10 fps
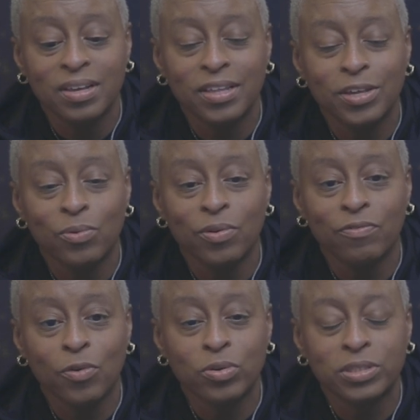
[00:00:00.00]
You're in
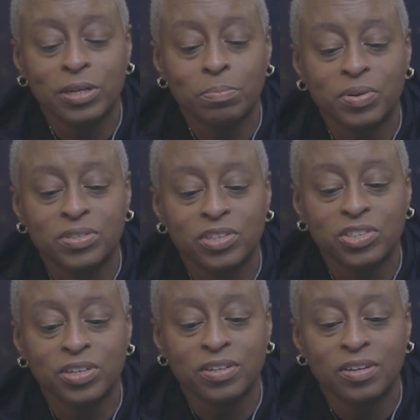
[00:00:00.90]
first lien
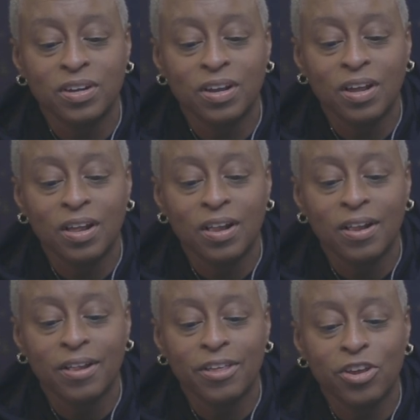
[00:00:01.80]
position.
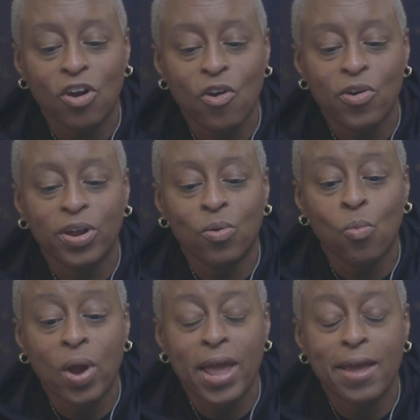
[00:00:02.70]
You're earning
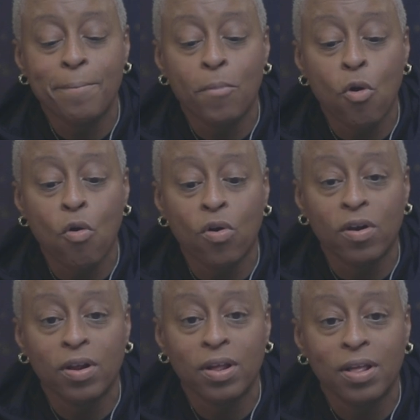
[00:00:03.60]
way
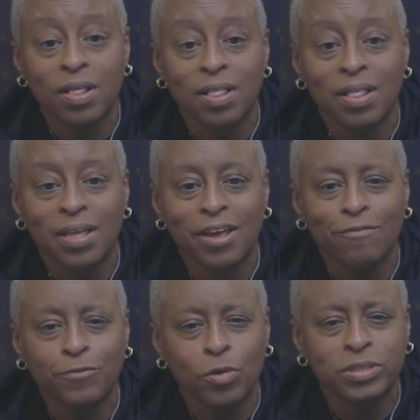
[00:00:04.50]
more in
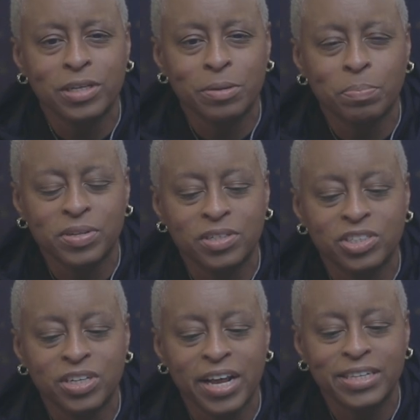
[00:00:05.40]
first lien
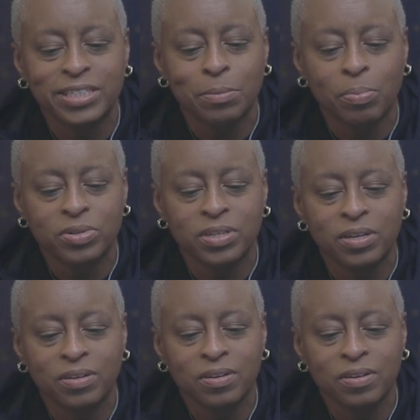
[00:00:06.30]
position at 10%.